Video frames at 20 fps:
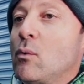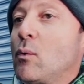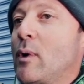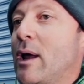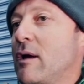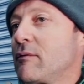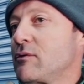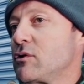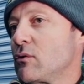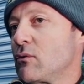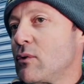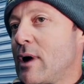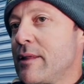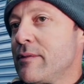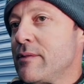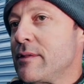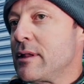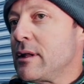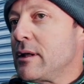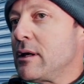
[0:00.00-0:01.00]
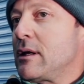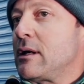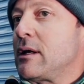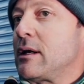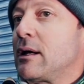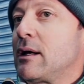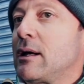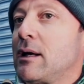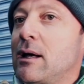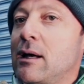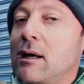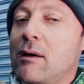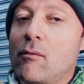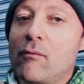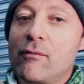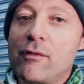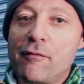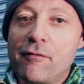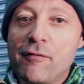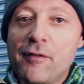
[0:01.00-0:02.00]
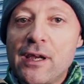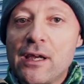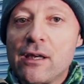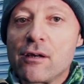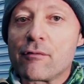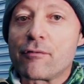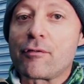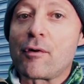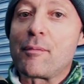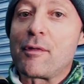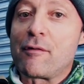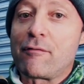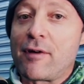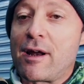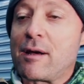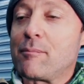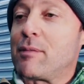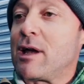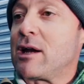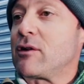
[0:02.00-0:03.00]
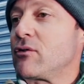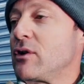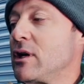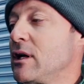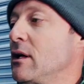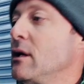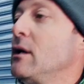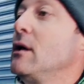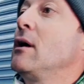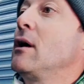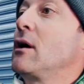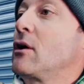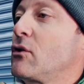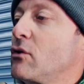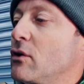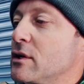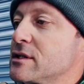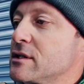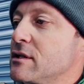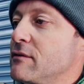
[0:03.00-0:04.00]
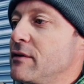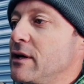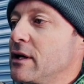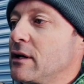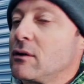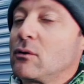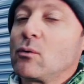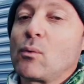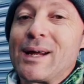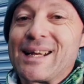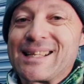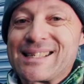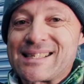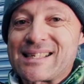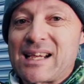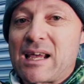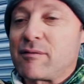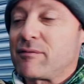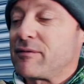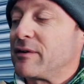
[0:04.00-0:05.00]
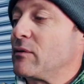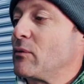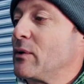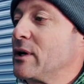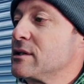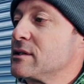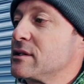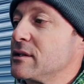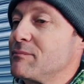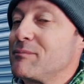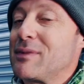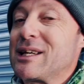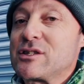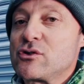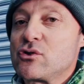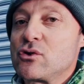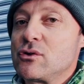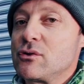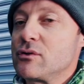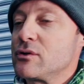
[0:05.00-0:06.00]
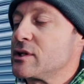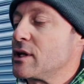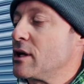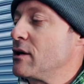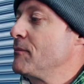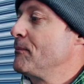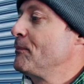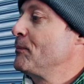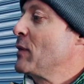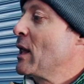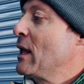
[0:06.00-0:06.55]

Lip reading: We have to run the feed from the front battery across the vehicle where it's safe and where it's best to do so,